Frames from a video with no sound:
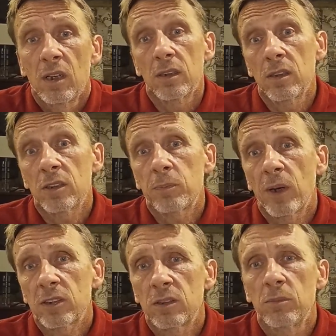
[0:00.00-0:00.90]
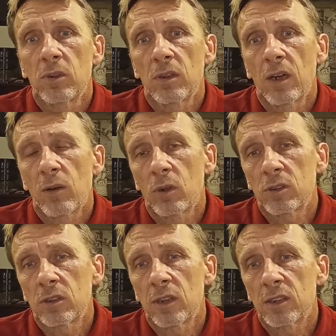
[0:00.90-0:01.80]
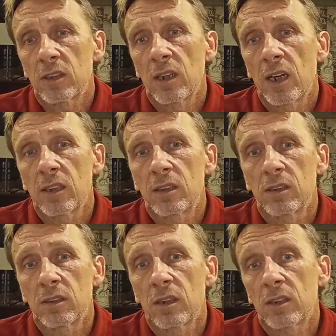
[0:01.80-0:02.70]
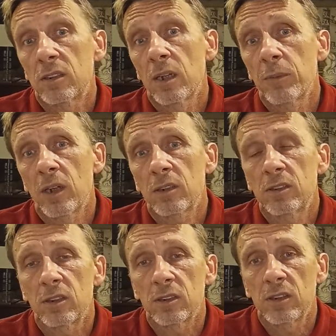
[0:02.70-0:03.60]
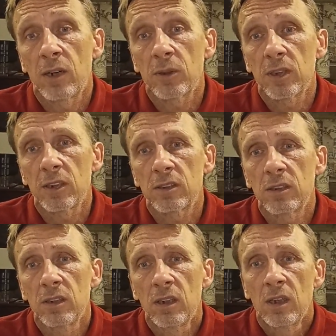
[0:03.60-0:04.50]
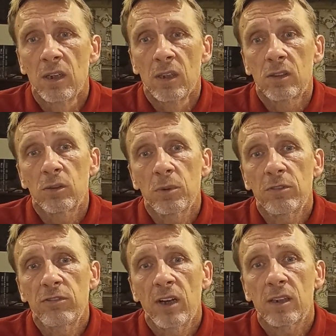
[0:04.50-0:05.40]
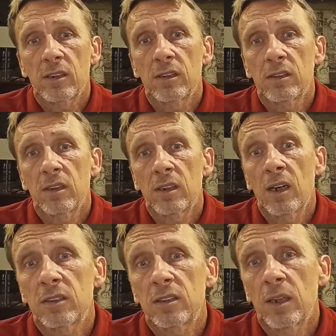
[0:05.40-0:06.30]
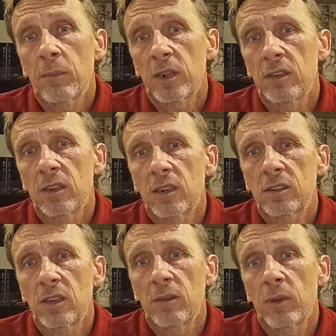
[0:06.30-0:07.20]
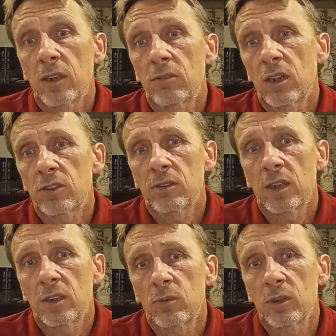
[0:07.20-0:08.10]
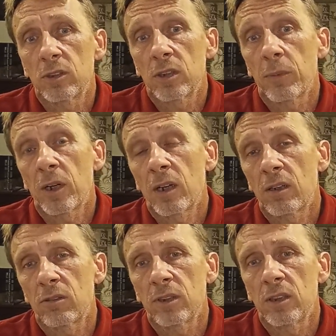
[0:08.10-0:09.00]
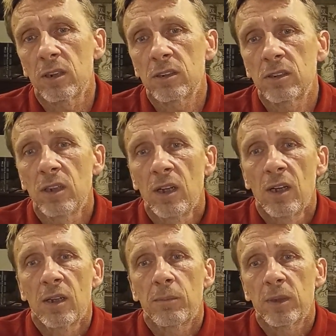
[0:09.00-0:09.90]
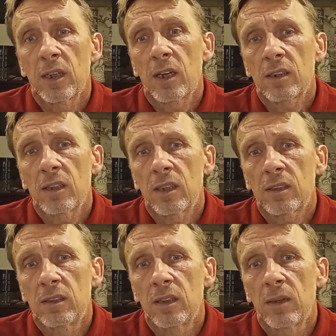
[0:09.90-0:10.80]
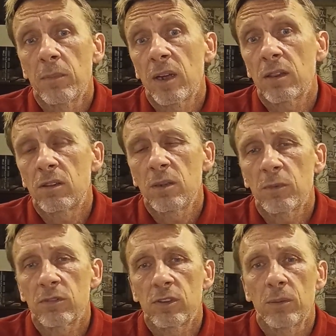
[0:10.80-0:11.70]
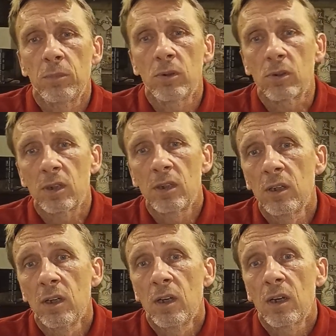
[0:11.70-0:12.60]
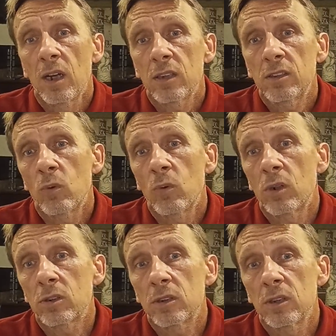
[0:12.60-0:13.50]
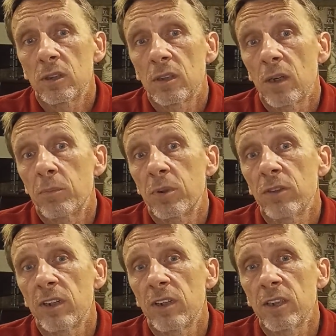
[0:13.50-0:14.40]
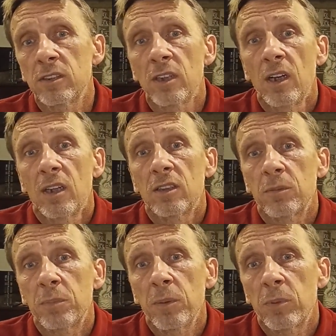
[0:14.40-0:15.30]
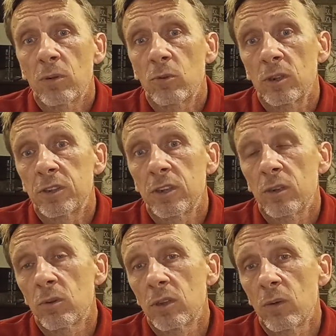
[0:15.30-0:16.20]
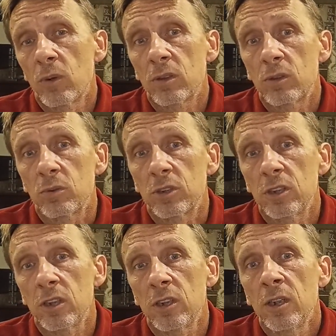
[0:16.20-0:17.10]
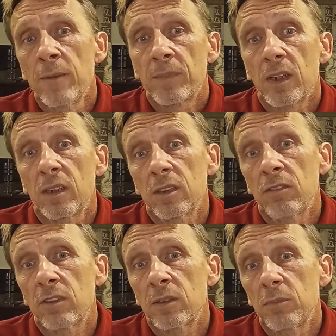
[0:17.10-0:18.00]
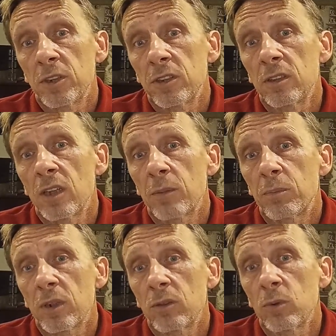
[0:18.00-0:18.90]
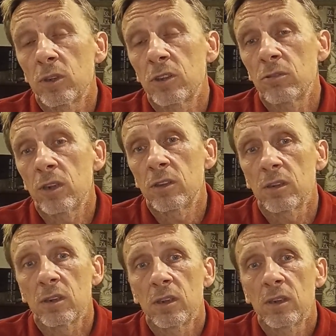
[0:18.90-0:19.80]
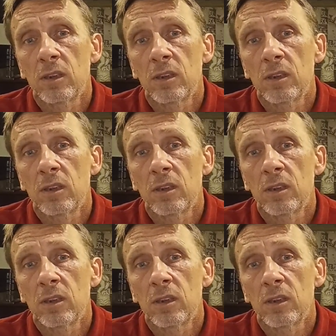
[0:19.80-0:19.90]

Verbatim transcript: It is possible I wasn't as enlightened as some youngsters nowadays. To be fair, there some ideas that might resonate with some younger readers, but they are not the main theme of the book. Hesse warns in the preface that people will see what they want to see and even misinterpret what is written.